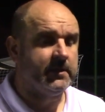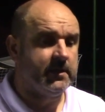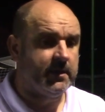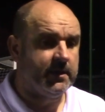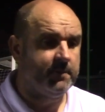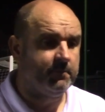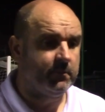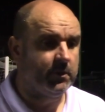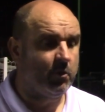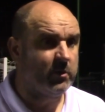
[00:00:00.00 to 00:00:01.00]

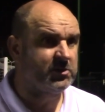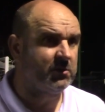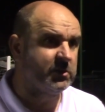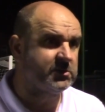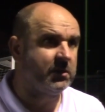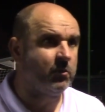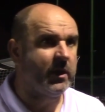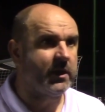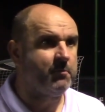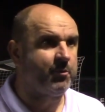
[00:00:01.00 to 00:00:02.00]
We're still a
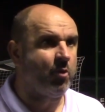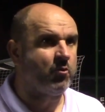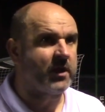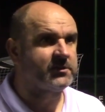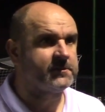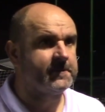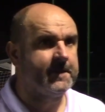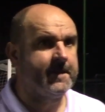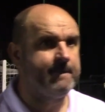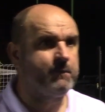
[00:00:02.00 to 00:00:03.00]
work in progress,
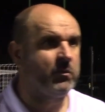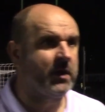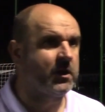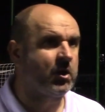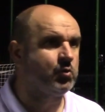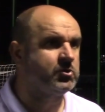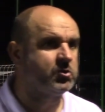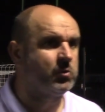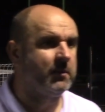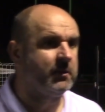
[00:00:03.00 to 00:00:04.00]
but we're getting closer to
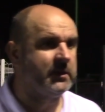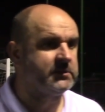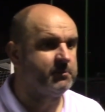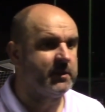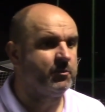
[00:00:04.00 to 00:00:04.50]
where we need to be.